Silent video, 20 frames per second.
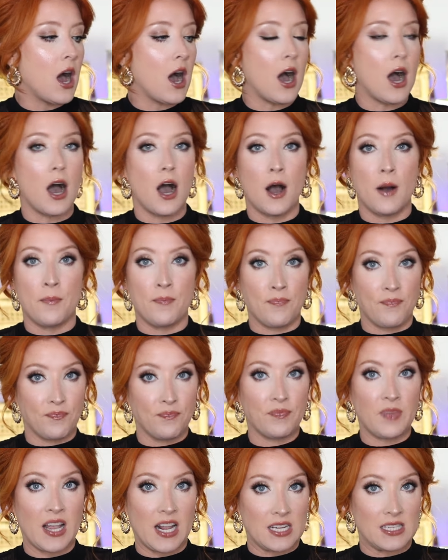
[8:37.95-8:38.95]

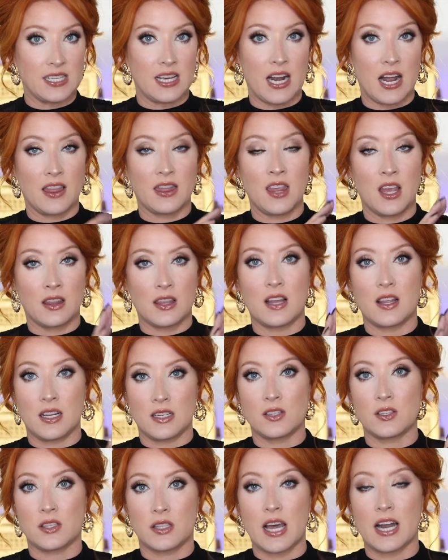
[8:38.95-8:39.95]
Like I said, I think that
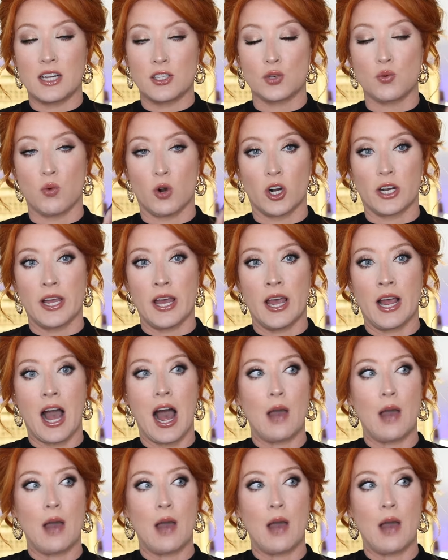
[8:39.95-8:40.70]
it's working.